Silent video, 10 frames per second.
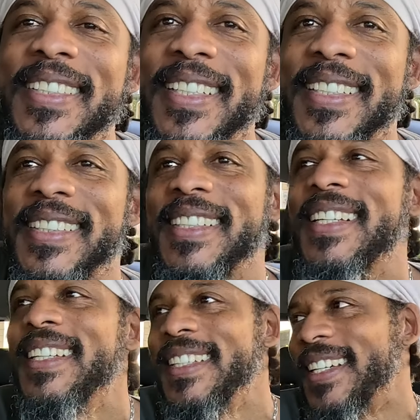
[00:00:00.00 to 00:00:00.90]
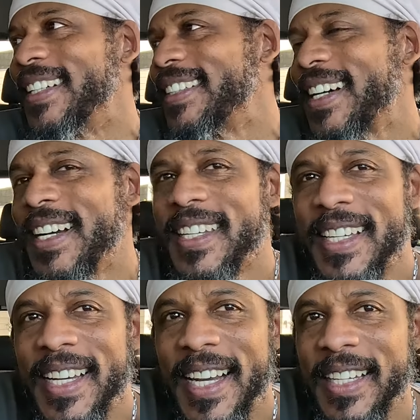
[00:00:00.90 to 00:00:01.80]
yeah yeah no I the
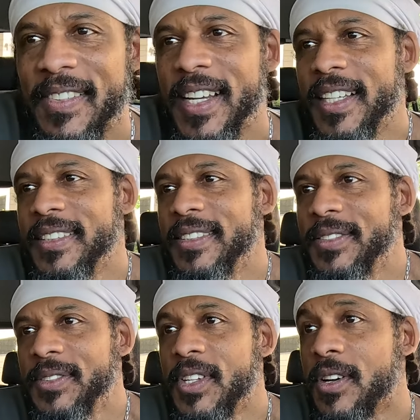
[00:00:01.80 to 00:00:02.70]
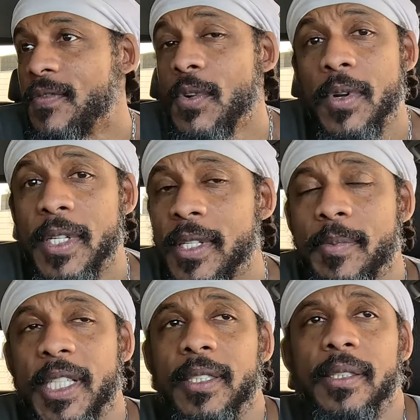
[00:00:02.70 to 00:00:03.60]
get, food was amazing no the it's food honestly
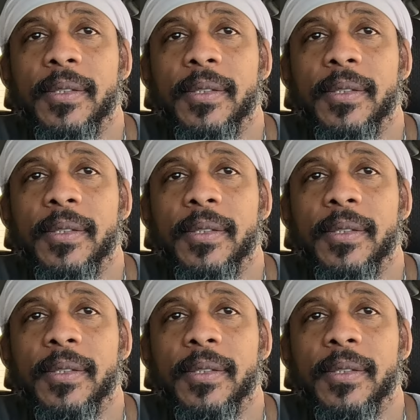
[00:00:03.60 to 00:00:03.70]
just the